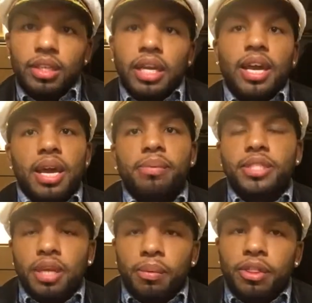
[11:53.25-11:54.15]
like, hey,
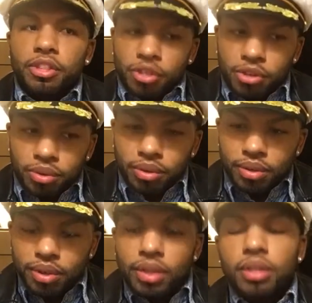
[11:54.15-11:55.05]
what's up with you,
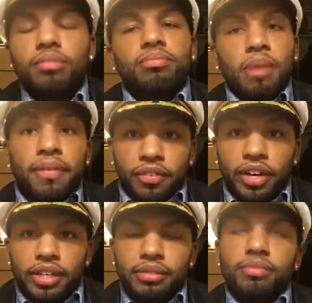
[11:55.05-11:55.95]
my friend?